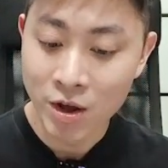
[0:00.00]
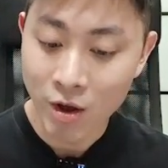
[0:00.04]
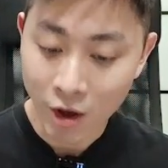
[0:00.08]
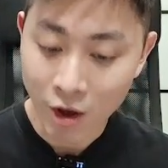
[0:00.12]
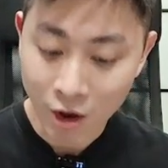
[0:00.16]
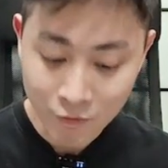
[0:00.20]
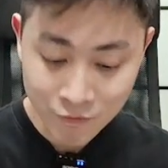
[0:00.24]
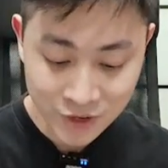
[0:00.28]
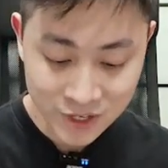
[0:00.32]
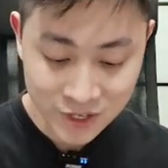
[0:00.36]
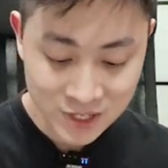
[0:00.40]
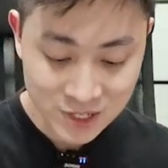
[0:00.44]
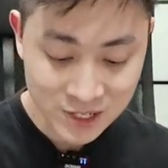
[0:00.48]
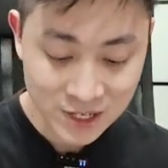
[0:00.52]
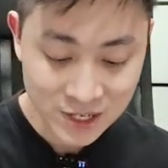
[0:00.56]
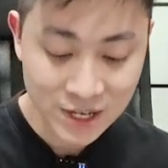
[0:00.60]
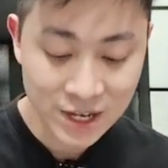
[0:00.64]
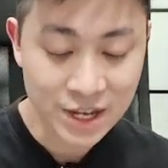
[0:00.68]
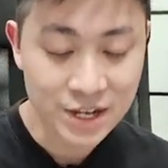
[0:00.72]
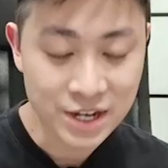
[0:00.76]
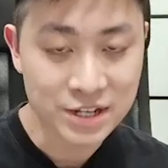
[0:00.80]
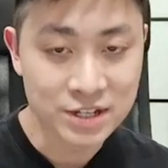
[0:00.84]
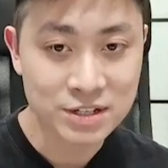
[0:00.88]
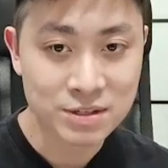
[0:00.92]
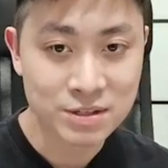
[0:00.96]
Obviously
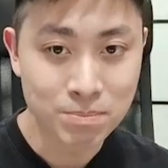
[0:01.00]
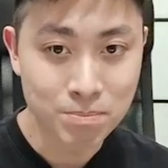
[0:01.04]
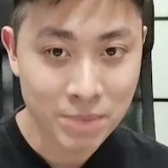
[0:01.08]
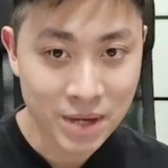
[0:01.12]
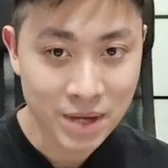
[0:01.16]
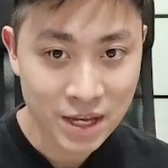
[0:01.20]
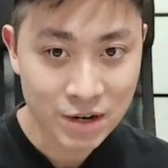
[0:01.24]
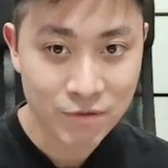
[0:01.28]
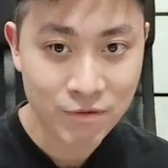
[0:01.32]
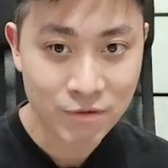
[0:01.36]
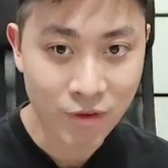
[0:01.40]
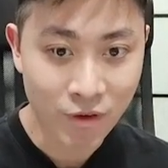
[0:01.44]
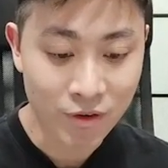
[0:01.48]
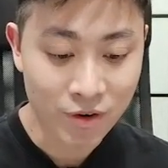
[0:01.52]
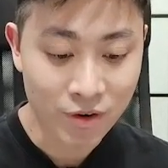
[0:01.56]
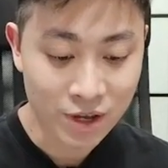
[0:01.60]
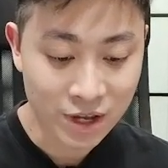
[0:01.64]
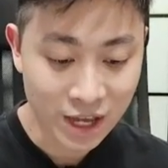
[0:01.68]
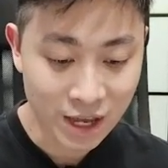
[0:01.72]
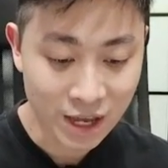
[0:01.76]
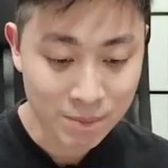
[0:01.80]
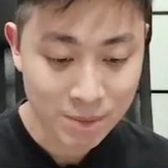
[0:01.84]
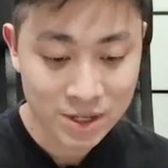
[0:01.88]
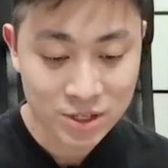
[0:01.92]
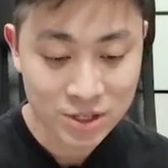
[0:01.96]
it is made for
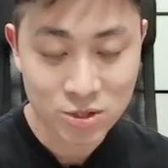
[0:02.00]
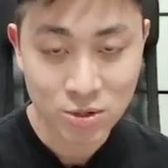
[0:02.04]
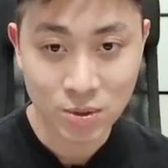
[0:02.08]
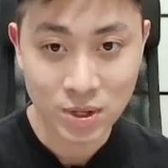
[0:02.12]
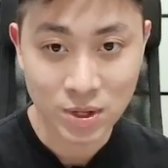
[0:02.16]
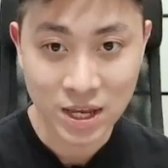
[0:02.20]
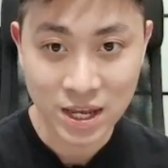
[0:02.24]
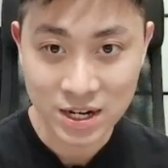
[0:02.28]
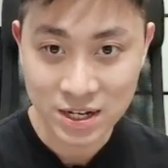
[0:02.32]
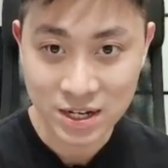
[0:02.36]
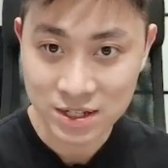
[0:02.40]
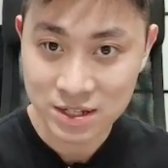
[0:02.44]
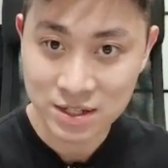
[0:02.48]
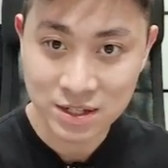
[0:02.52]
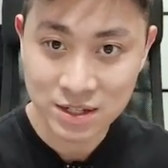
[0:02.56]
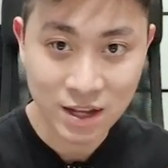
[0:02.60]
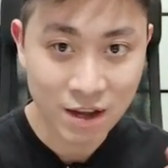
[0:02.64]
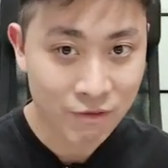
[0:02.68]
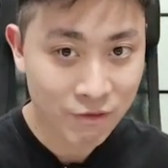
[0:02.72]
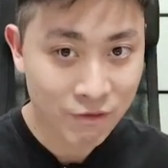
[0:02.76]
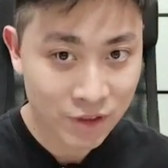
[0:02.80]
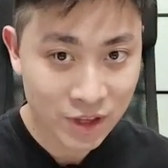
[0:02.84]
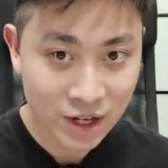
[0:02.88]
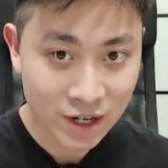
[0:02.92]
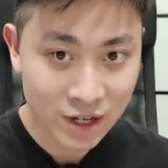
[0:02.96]
gaming, so it is
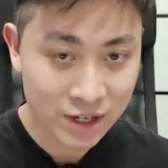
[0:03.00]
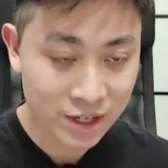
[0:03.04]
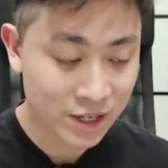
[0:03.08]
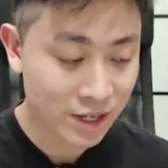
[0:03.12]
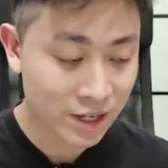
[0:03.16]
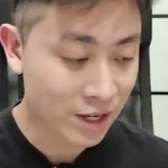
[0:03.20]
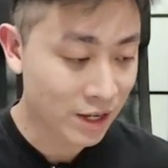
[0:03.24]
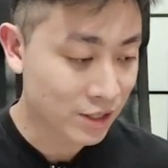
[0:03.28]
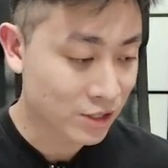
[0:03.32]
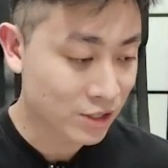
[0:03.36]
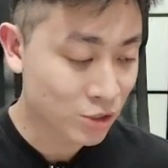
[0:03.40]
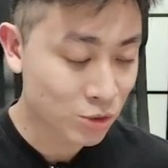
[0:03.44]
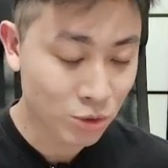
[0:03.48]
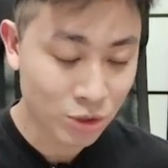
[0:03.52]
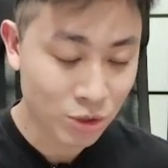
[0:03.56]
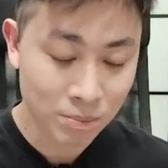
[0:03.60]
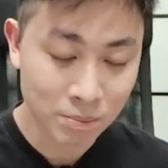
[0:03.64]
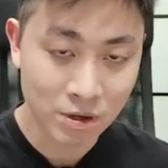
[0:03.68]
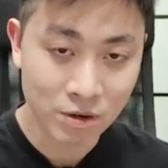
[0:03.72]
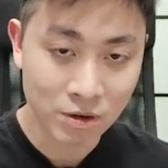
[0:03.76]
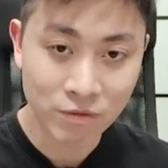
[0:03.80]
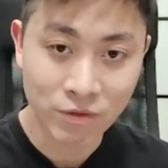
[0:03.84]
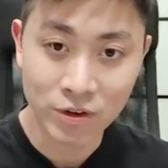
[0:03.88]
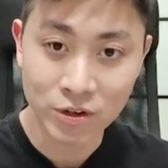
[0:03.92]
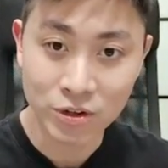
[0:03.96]
definitely
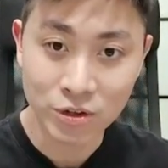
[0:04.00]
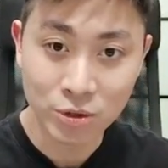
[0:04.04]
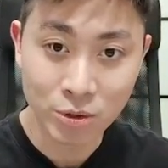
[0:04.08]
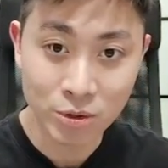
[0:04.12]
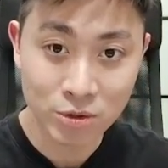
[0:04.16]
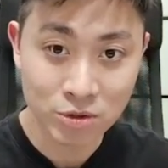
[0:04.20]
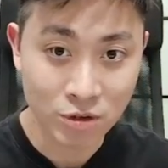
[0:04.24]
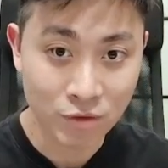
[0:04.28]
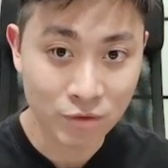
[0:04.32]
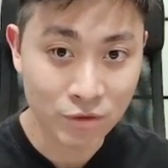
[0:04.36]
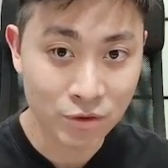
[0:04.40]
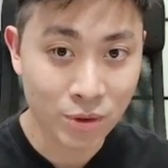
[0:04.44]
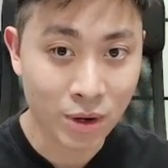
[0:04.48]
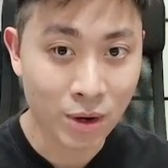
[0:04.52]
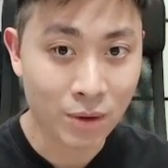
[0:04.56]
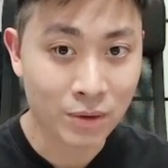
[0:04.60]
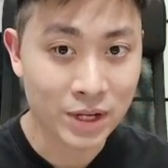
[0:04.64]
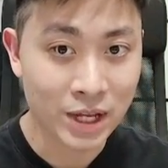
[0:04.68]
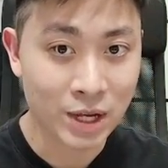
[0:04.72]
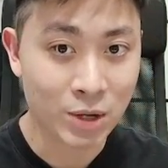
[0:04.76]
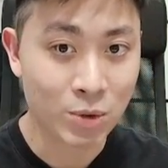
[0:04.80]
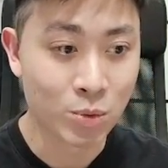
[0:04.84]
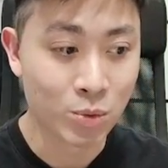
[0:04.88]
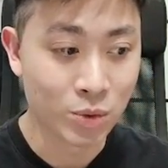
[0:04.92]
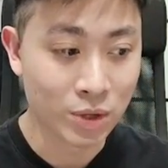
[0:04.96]
suitable for those of you out
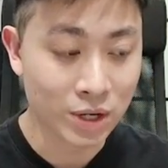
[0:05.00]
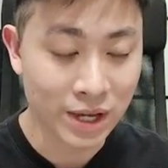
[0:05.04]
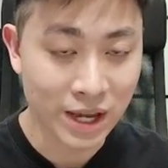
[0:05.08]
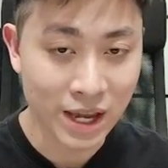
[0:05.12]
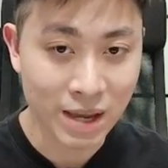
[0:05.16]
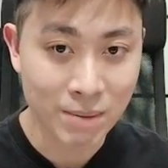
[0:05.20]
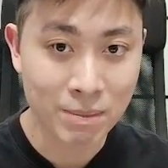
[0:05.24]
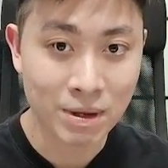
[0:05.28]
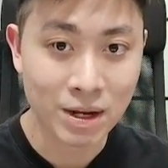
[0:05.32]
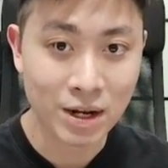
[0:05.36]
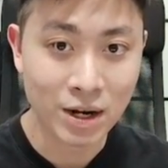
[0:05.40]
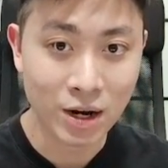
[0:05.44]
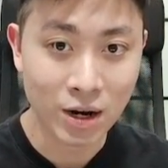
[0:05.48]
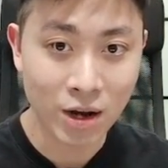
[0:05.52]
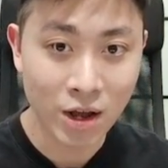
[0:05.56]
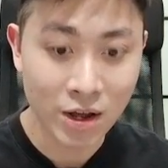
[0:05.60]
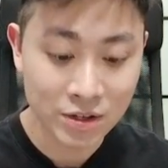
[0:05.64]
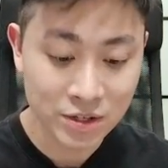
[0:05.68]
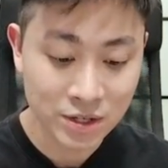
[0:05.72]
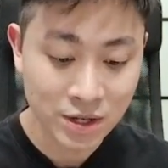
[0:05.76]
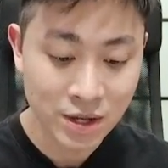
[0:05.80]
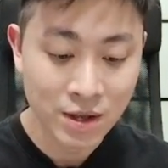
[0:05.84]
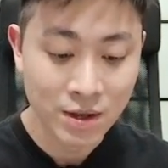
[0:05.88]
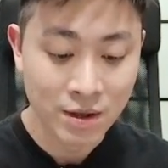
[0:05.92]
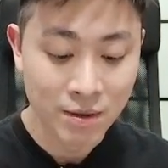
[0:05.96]
there who game a
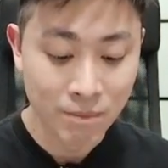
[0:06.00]
lot.